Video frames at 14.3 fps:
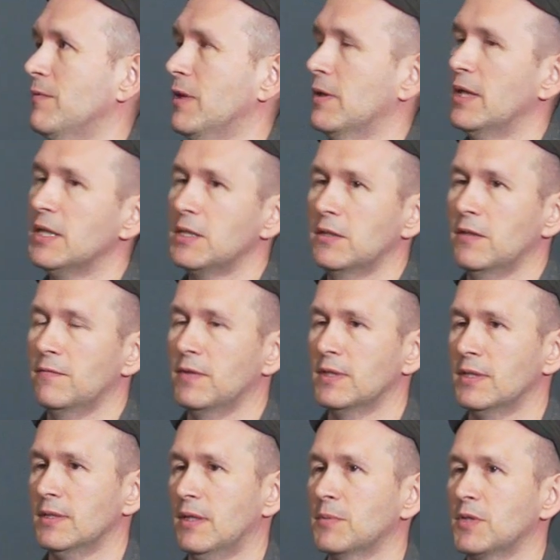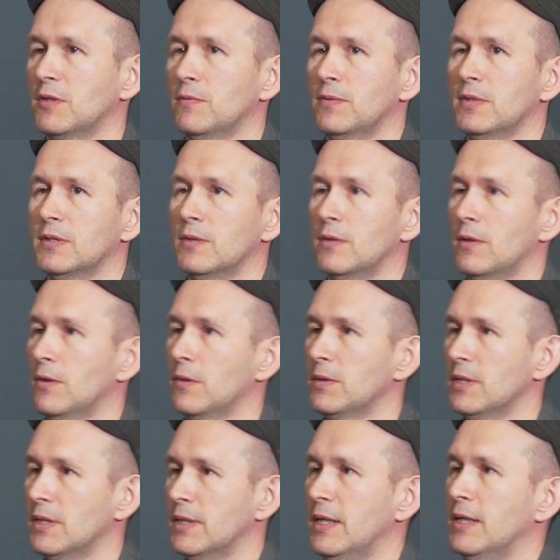violation of this assumption when
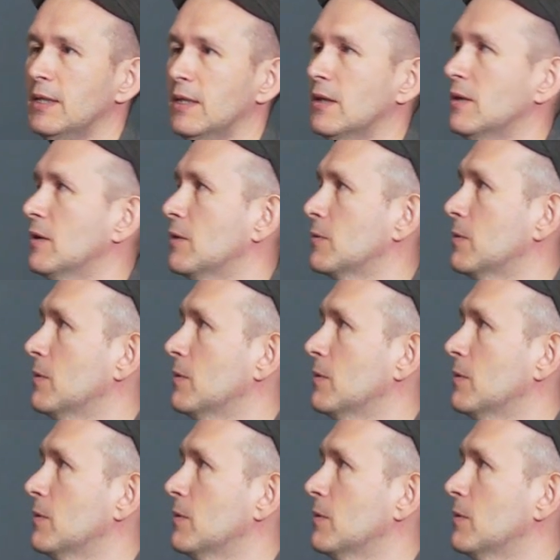loading data,